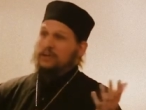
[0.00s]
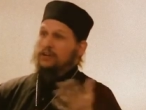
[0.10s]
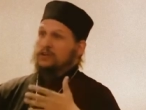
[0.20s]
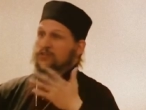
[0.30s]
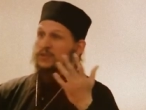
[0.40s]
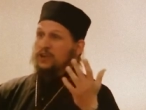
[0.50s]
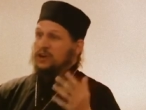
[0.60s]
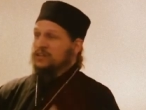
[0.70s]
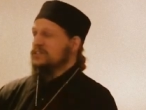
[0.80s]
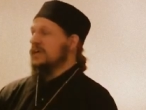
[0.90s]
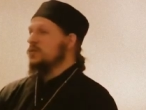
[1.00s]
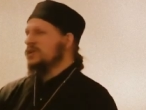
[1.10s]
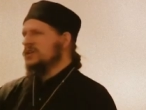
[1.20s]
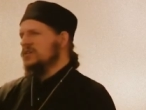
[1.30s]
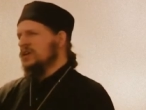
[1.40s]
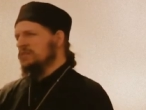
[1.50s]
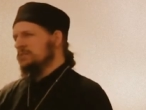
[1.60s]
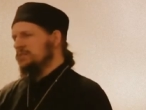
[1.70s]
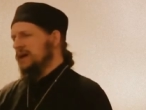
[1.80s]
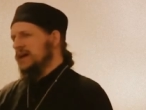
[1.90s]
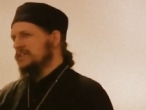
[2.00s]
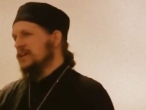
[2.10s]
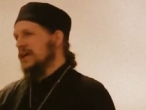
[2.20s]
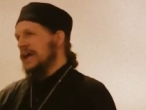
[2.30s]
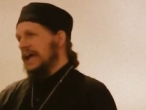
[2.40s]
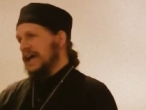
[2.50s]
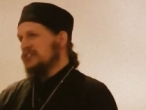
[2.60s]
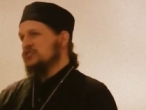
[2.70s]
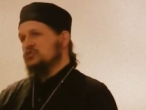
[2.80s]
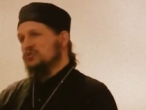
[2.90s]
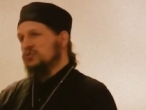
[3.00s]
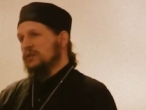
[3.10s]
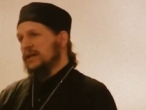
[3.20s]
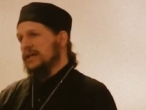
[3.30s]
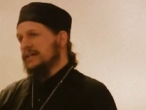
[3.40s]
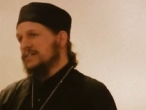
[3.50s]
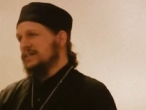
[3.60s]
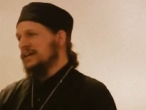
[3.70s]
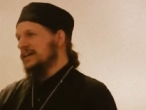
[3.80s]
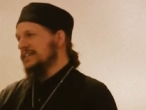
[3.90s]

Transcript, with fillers: I don't know. It's really hard to say when it'll all come to pass as true and as a,